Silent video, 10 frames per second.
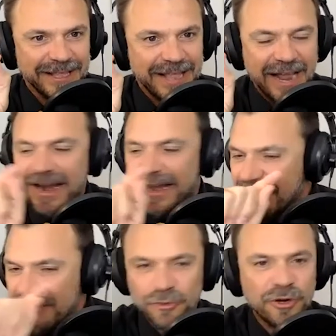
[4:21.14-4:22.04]
And I
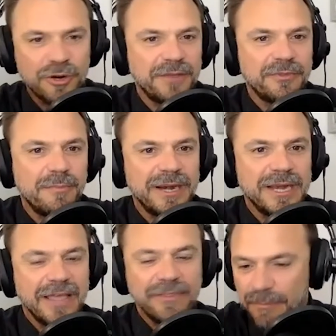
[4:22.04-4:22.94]
never thought about the
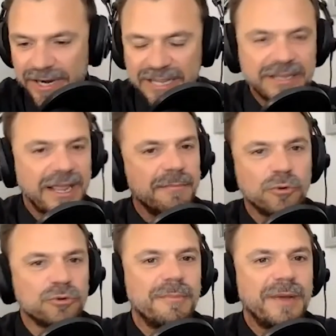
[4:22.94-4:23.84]
money, and the money came
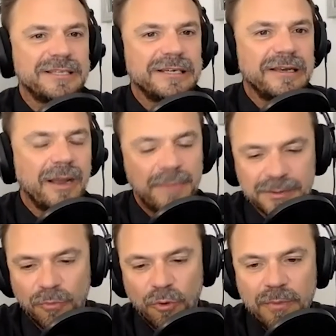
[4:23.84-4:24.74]
automatically. I
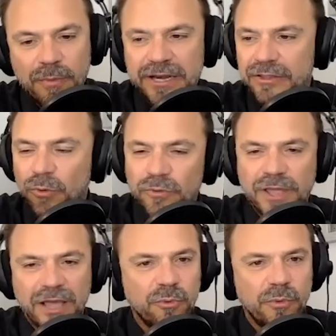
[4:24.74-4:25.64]
made more money than all
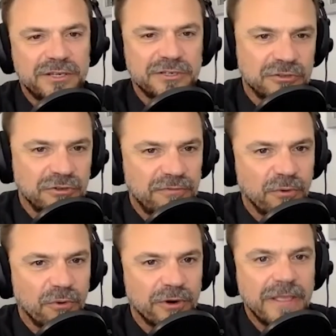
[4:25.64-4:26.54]
the other waiters on the
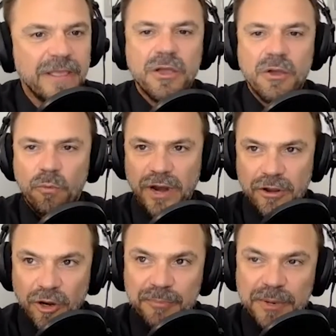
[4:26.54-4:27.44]
floor. When I
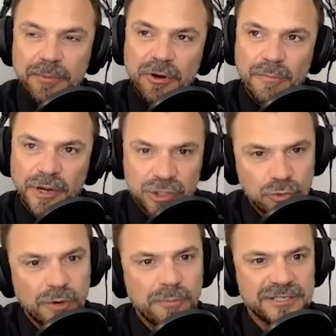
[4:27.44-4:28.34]
got people on my
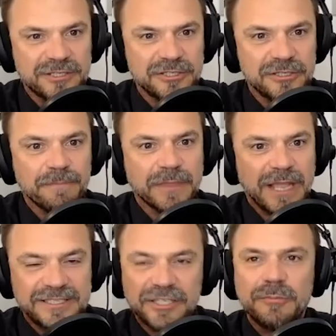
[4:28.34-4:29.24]
tour buses,
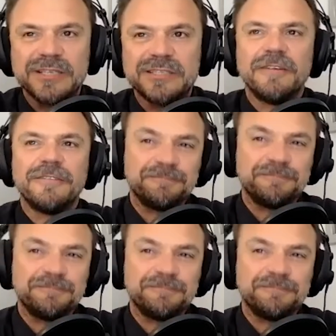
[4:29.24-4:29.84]
I said to myself,